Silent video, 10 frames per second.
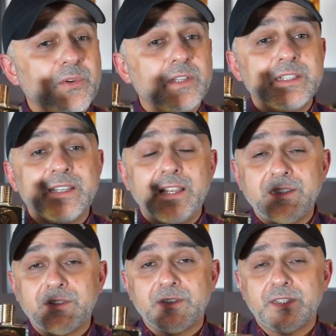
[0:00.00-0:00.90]
Berlin
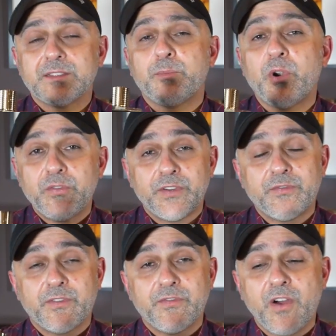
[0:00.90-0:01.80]
Leder six perfect
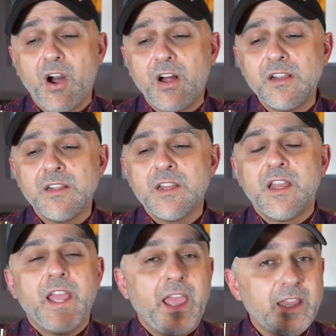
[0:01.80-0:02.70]
for fall
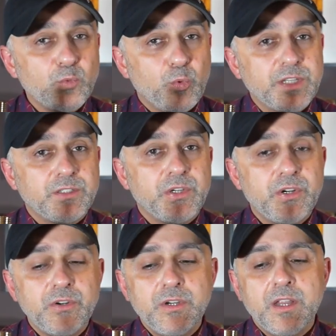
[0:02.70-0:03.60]
and
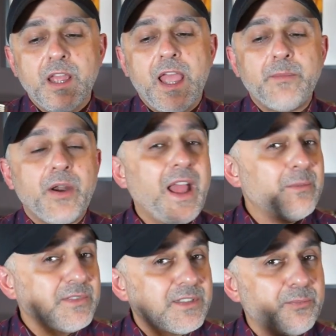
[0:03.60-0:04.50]
winter and
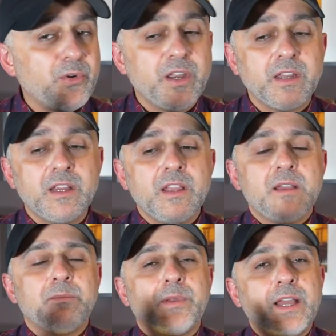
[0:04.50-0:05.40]
perhaps spring,
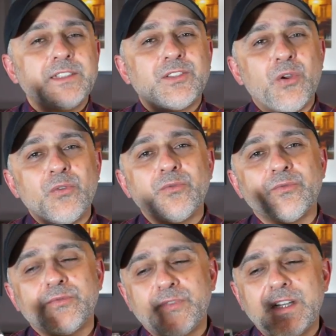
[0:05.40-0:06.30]
but I don't
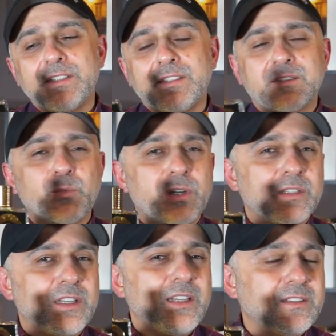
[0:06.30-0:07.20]
find this one
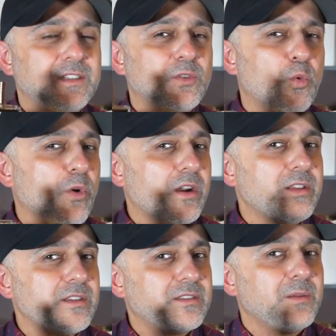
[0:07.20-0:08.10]
easy to wear
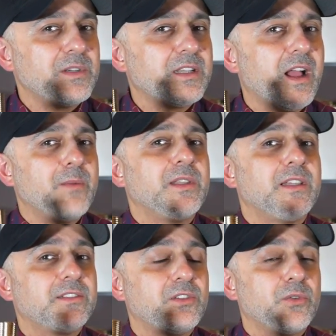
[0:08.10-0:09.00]
in the summertime
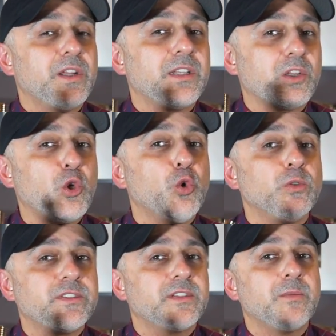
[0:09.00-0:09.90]
unless you're in a
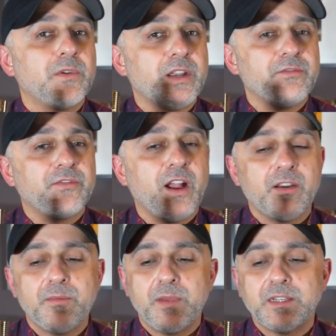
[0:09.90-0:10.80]
cool summer
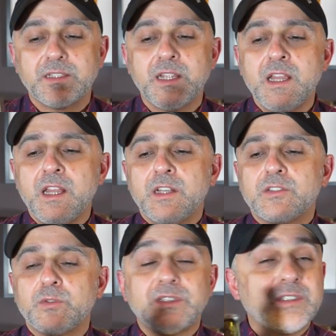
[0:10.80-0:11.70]
environment.
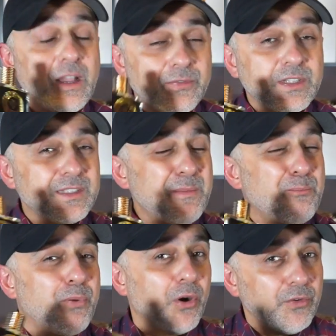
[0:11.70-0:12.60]
So definitely
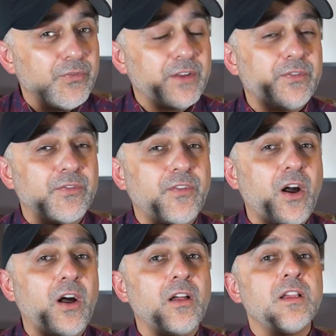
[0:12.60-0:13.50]
perfect for
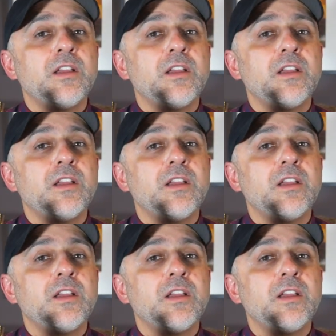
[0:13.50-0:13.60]
fall,